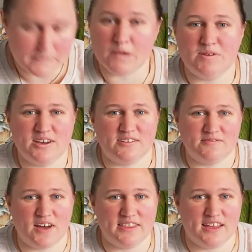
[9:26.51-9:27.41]
Maybe you can
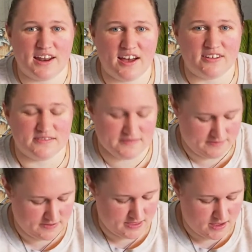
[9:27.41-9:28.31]
find that out.
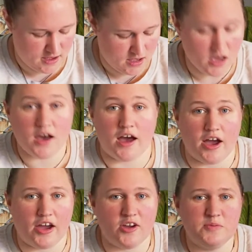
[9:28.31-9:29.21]

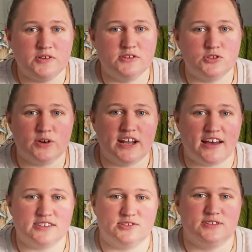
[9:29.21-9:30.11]
I hope you enjoyed
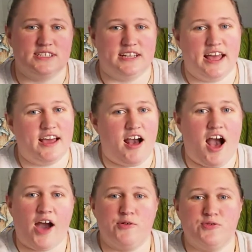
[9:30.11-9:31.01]
our story today.
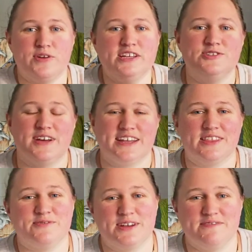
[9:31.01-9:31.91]
I will read you
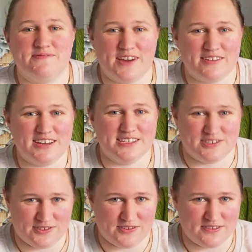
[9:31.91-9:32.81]
another one very
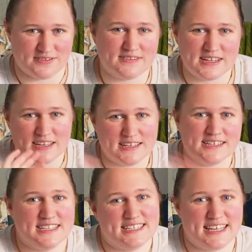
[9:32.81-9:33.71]
soon.
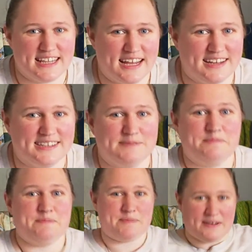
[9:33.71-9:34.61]
See you later.
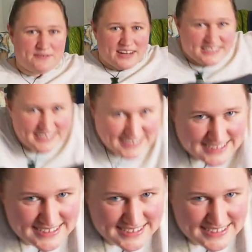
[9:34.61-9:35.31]
Bye, friends.